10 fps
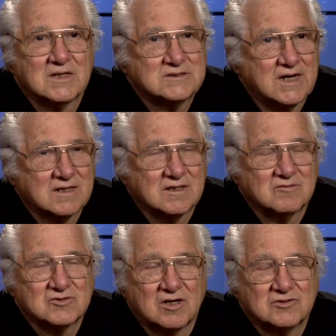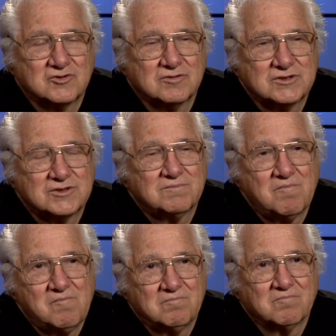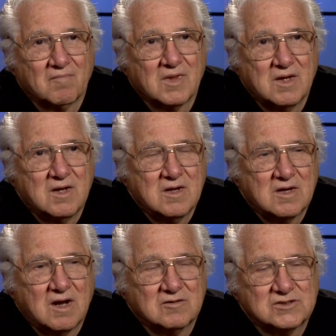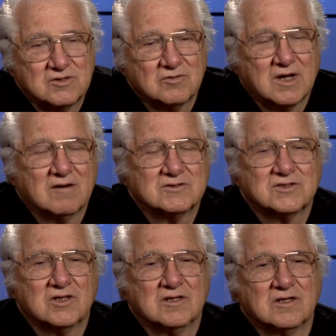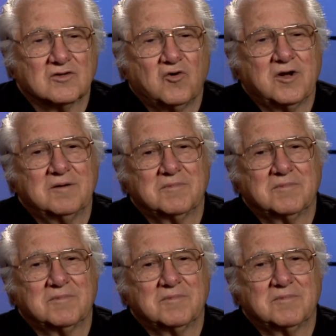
Exactly, it was all Jewish. I was a little Goyim